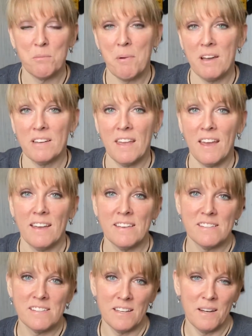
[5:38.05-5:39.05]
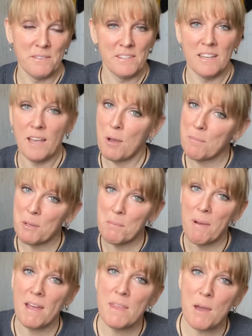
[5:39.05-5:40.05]
podcast and I was like, I'm going to
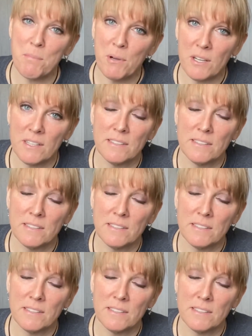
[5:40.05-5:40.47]
buy that book.